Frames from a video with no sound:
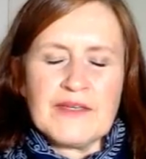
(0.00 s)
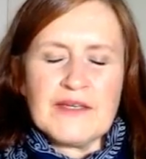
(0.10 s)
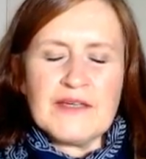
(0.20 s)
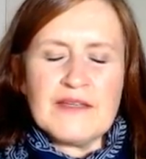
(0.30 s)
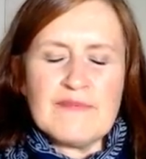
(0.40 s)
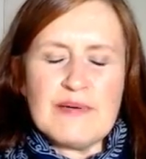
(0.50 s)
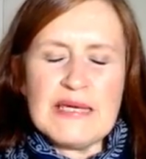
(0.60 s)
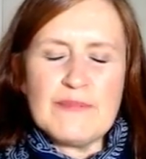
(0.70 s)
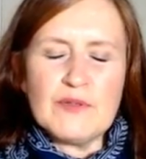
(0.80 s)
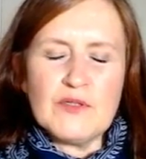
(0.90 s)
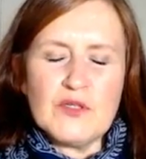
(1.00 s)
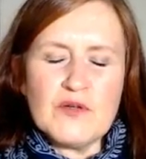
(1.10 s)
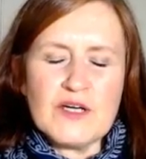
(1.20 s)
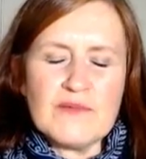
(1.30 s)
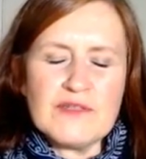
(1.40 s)
the people who
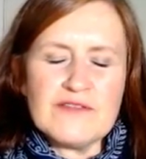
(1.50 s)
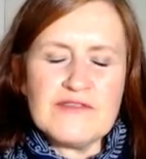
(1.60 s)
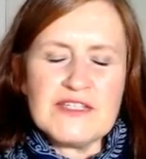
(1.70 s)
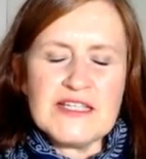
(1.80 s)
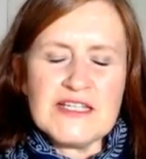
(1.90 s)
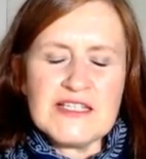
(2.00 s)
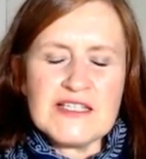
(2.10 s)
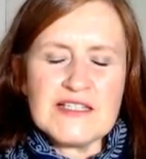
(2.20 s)
come to visit,